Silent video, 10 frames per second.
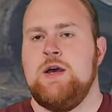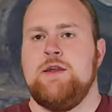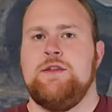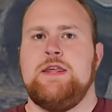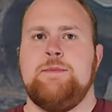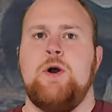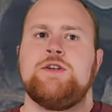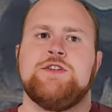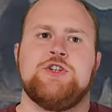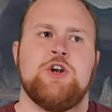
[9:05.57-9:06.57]
the
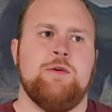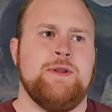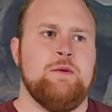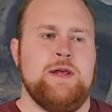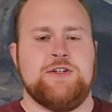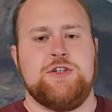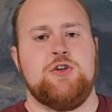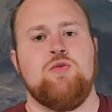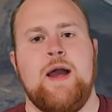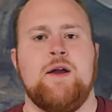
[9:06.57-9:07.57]
parts of the Shardplate will actually
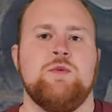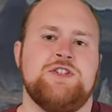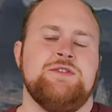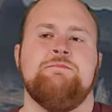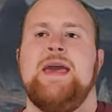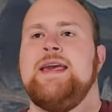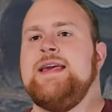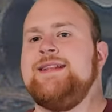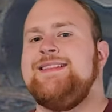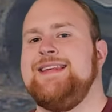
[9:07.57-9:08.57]
crack, which is making
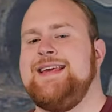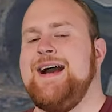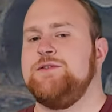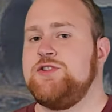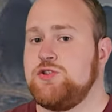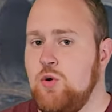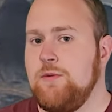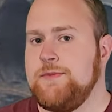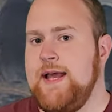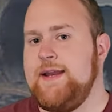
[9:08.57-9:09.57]
it leak out
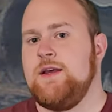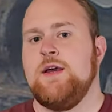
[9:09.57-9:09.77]
Stormlight,